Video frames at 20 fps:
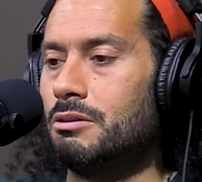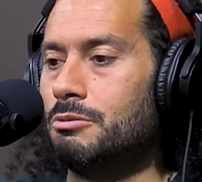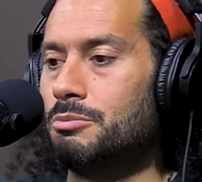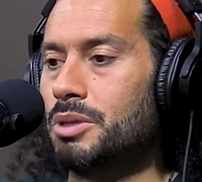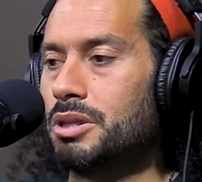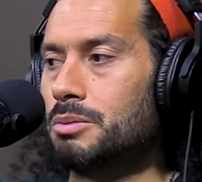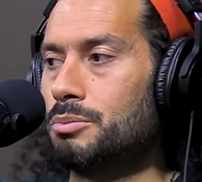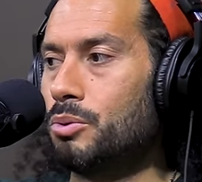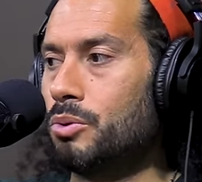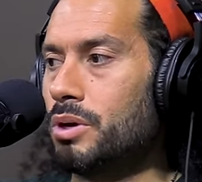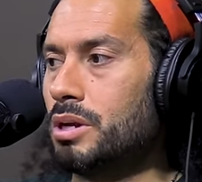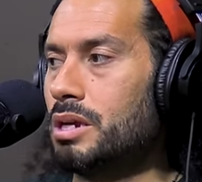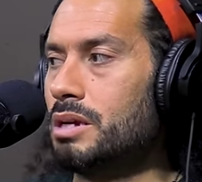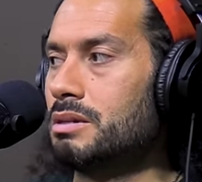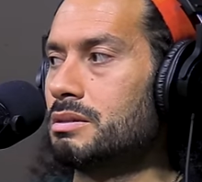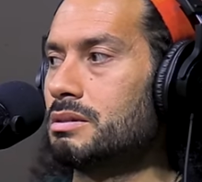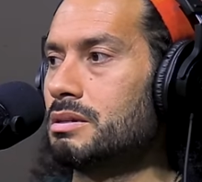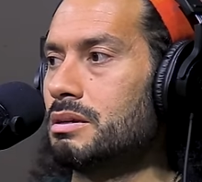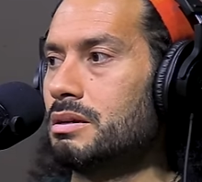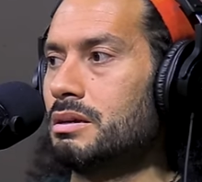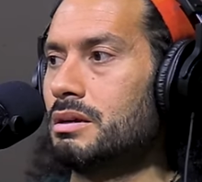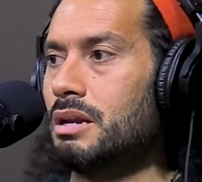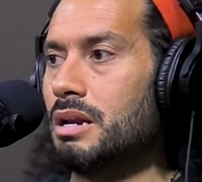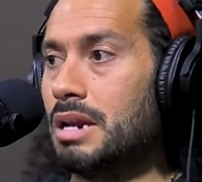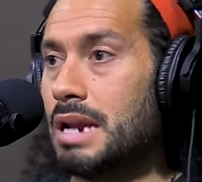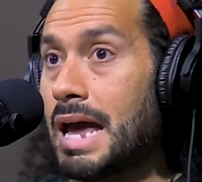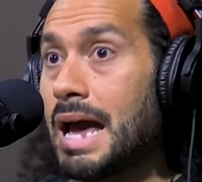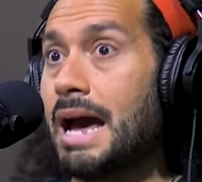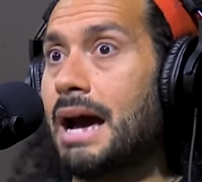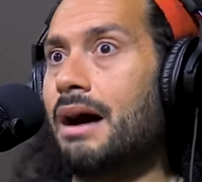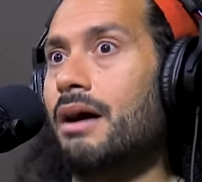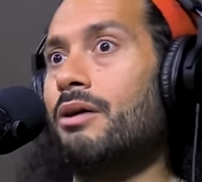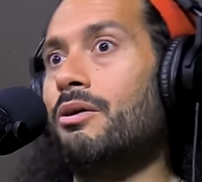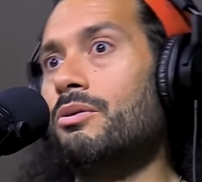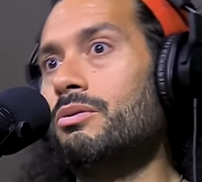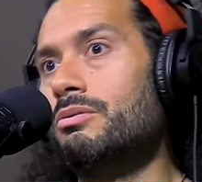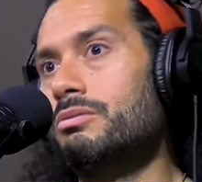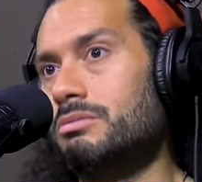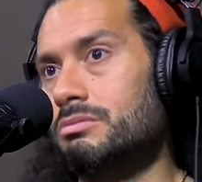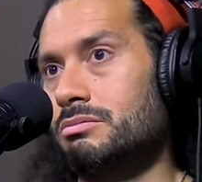But the point is,
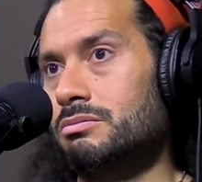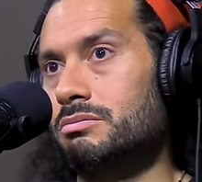now,